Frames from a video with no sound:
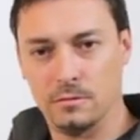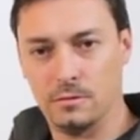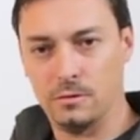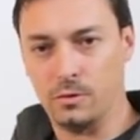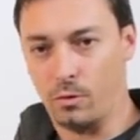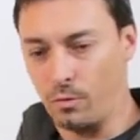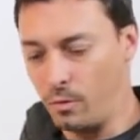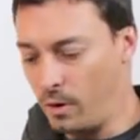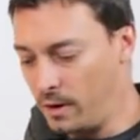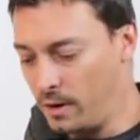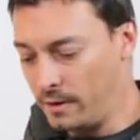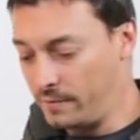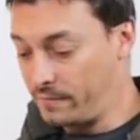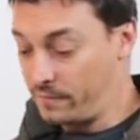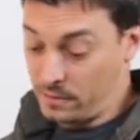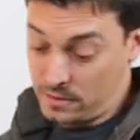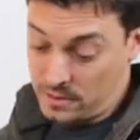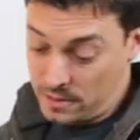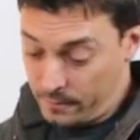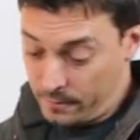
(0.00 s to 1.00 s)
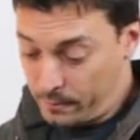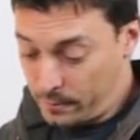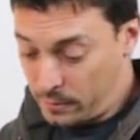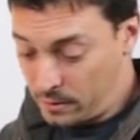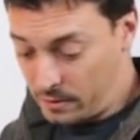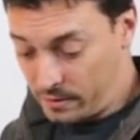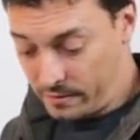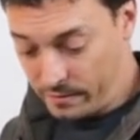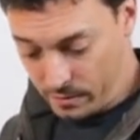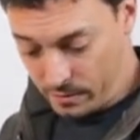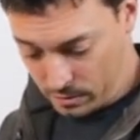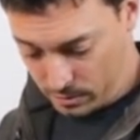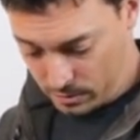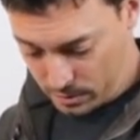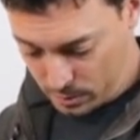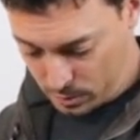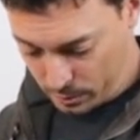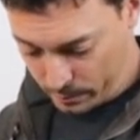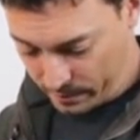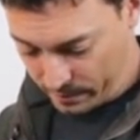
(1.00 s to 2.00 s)
your wallet, for example, if you're
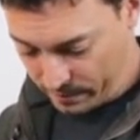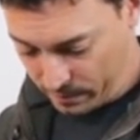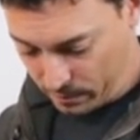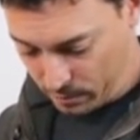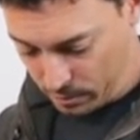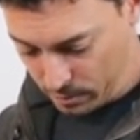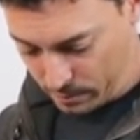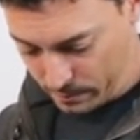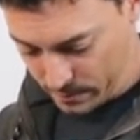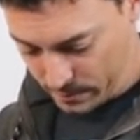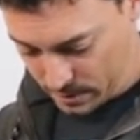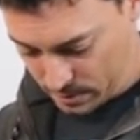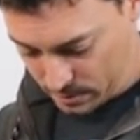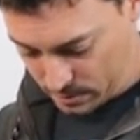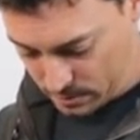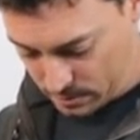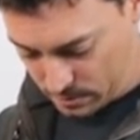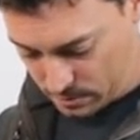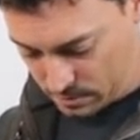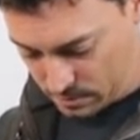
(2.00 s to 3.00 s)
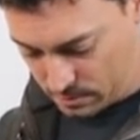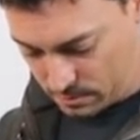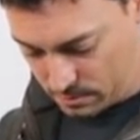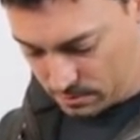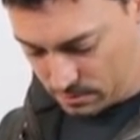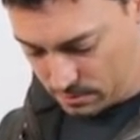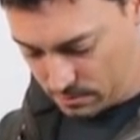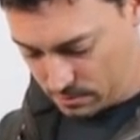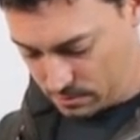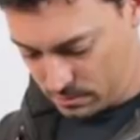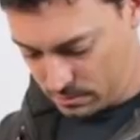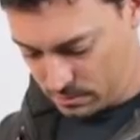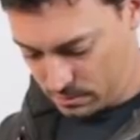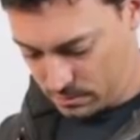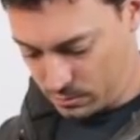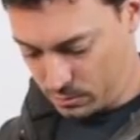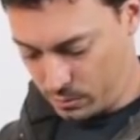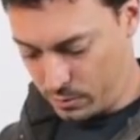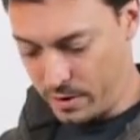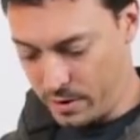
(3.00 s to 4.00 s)
going to perform
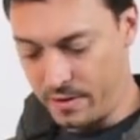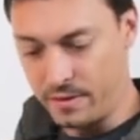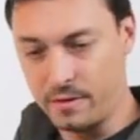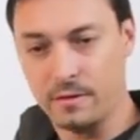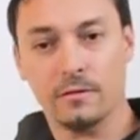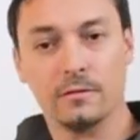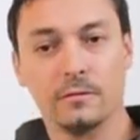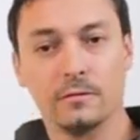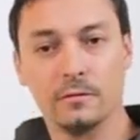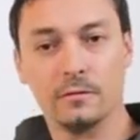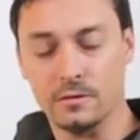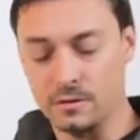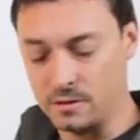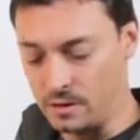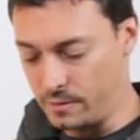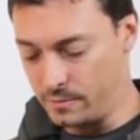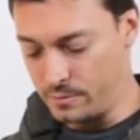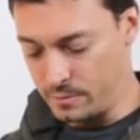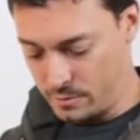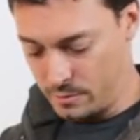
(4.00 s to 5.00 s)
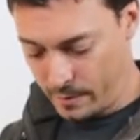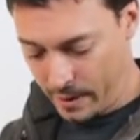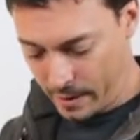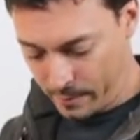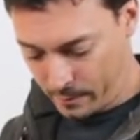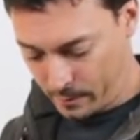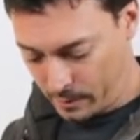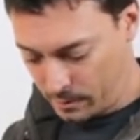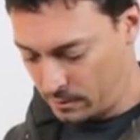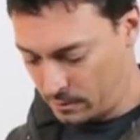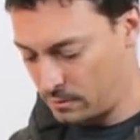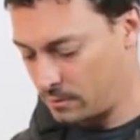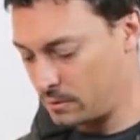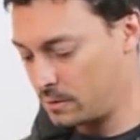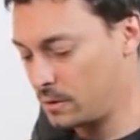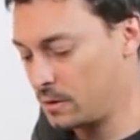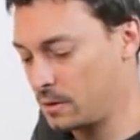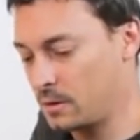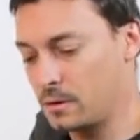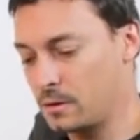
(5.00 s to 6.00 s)
with the slip of paper,
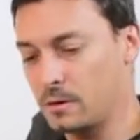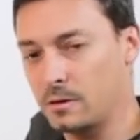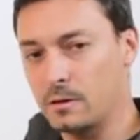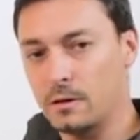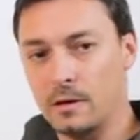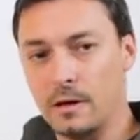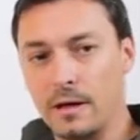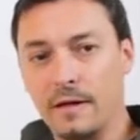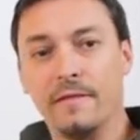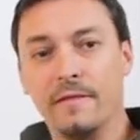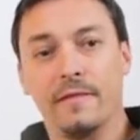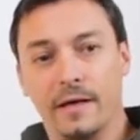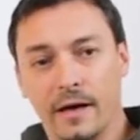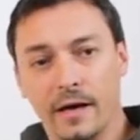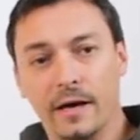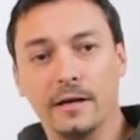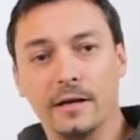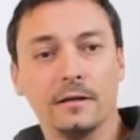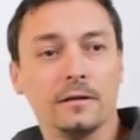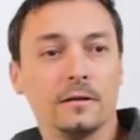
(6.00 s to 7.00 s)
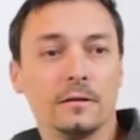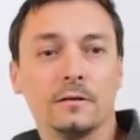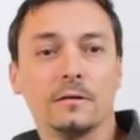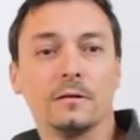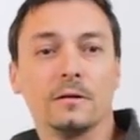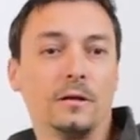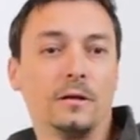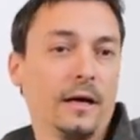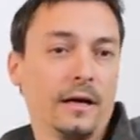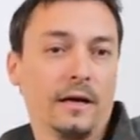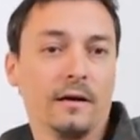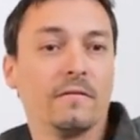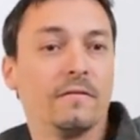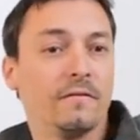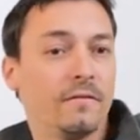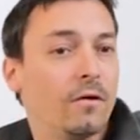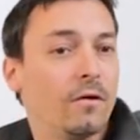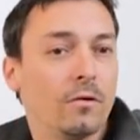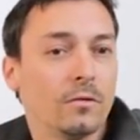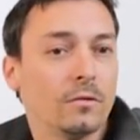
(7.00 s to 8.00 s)
and then you take a
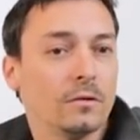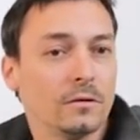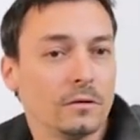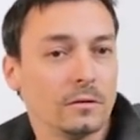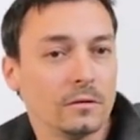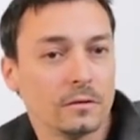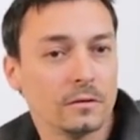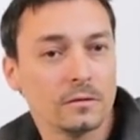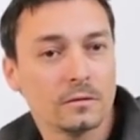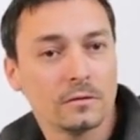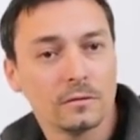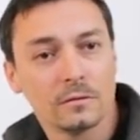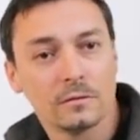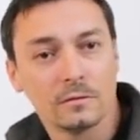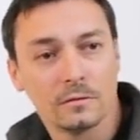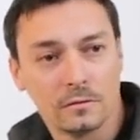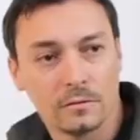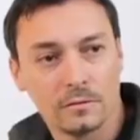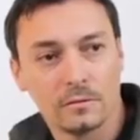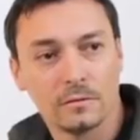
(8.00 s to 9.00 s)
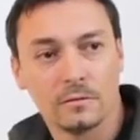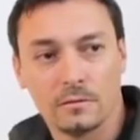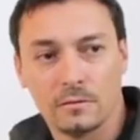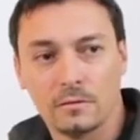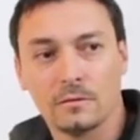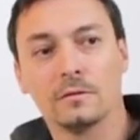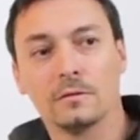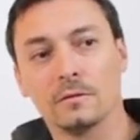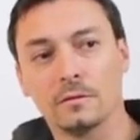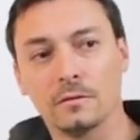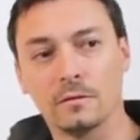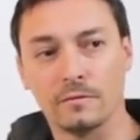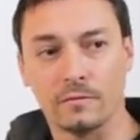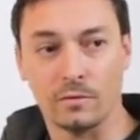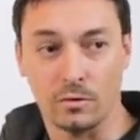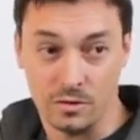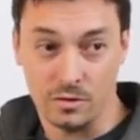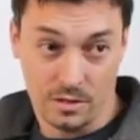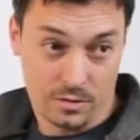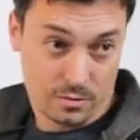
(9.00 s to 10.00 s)
phone. Of
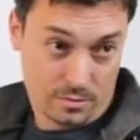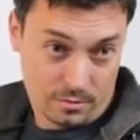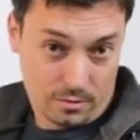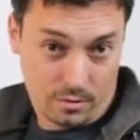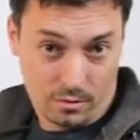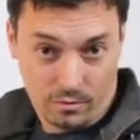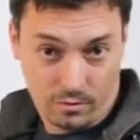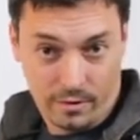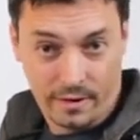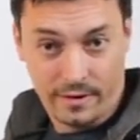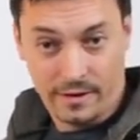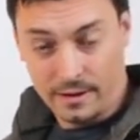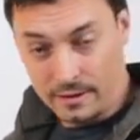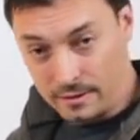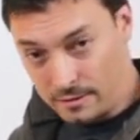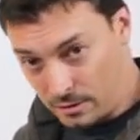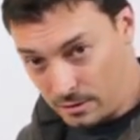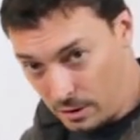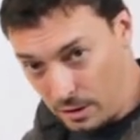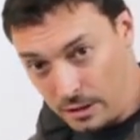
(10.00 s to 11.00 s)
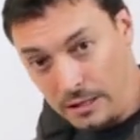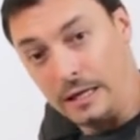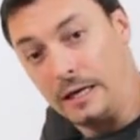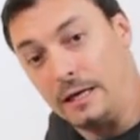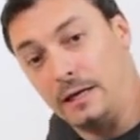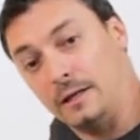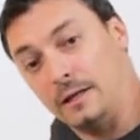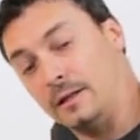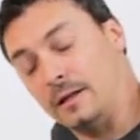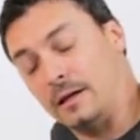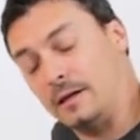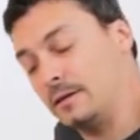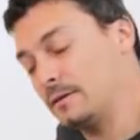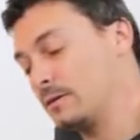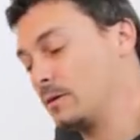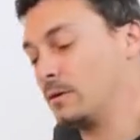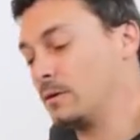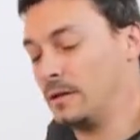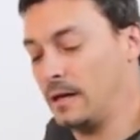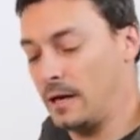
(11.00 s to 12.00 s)
course, it's already logged in
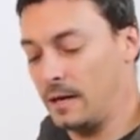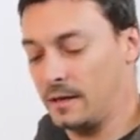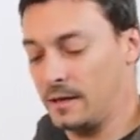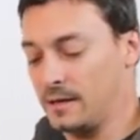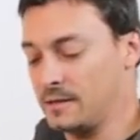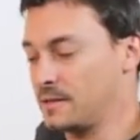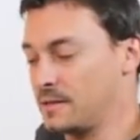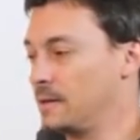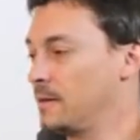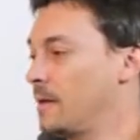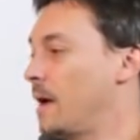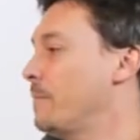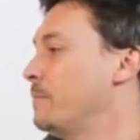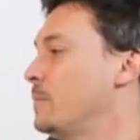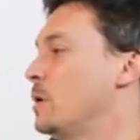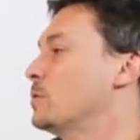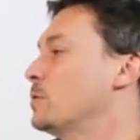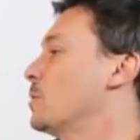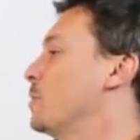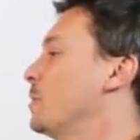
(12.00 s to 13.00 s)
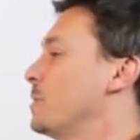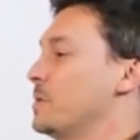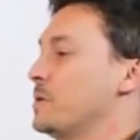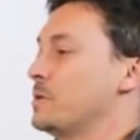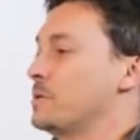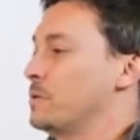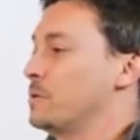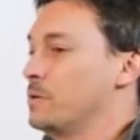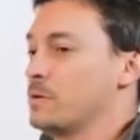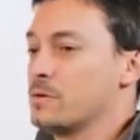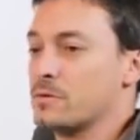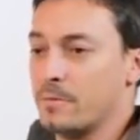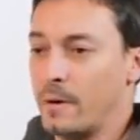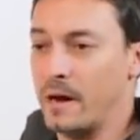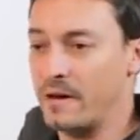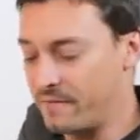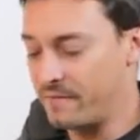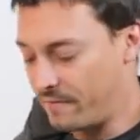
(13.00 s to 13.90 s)
and all that. And I said, I'm not going to use my